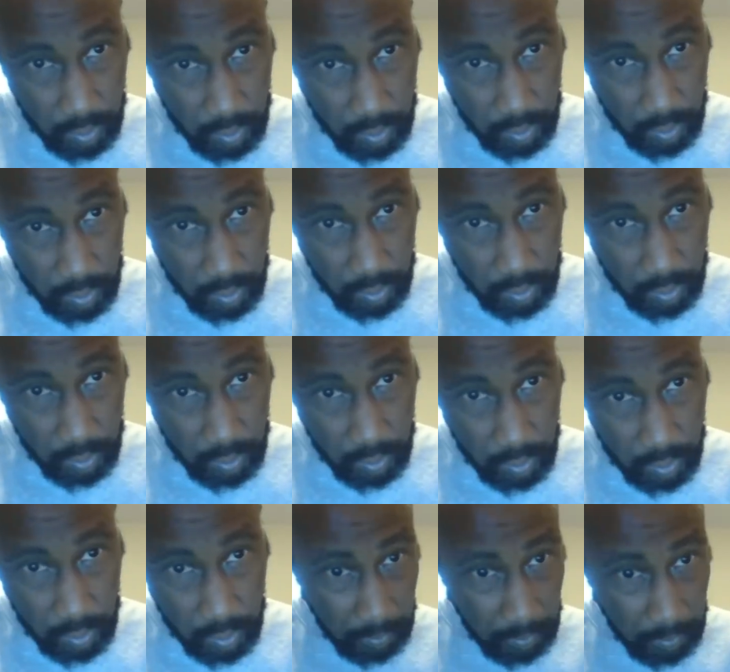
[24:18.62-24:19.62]

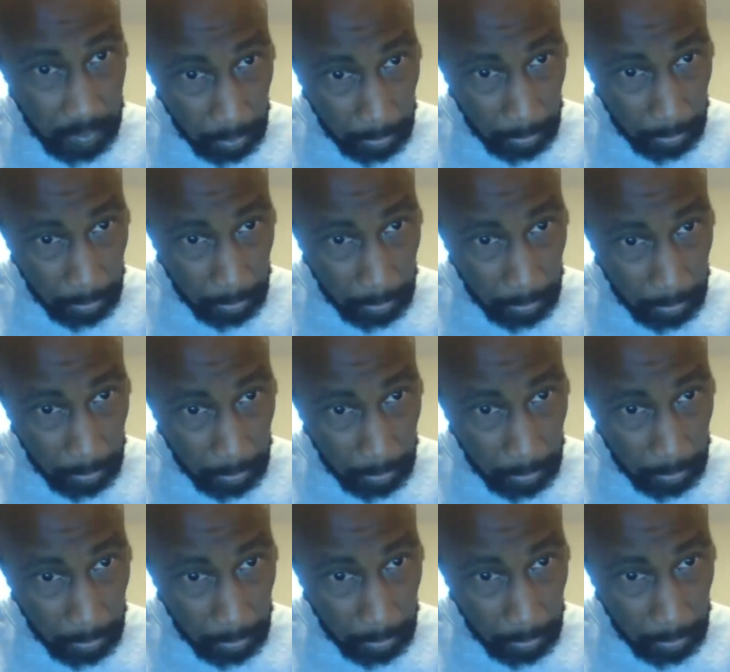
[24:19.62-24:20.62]

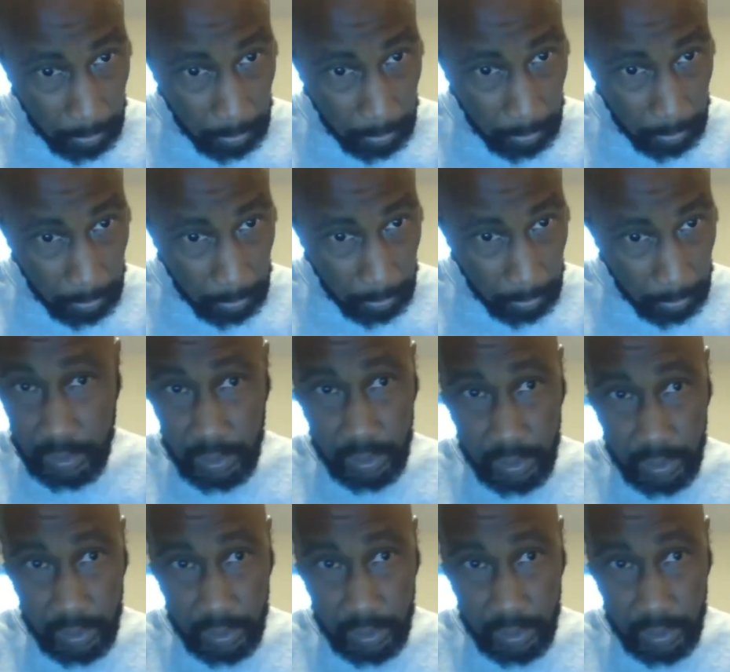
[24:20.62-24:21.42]
(no one is talking)